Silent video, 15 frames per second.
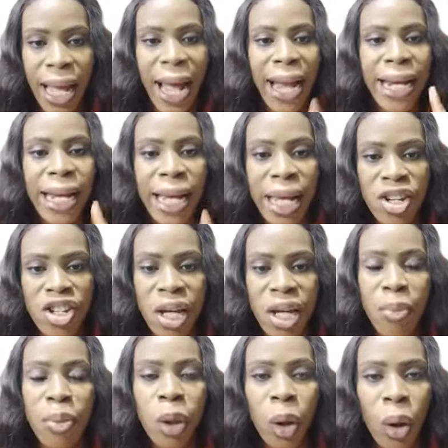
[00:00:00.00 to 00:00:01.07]
and
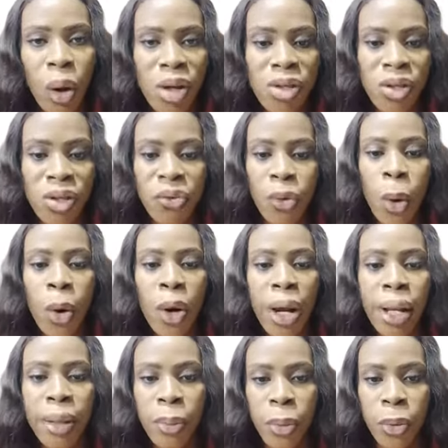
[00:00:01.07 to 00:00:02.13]
Asia because of
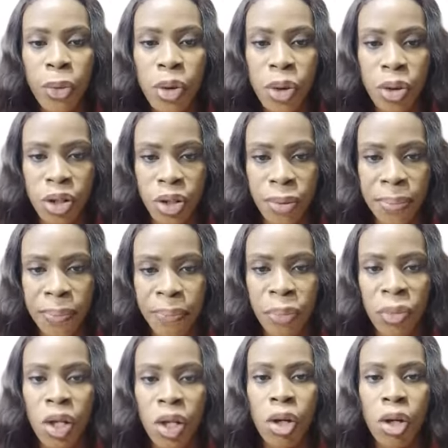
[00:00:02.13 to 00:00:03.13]
oil production.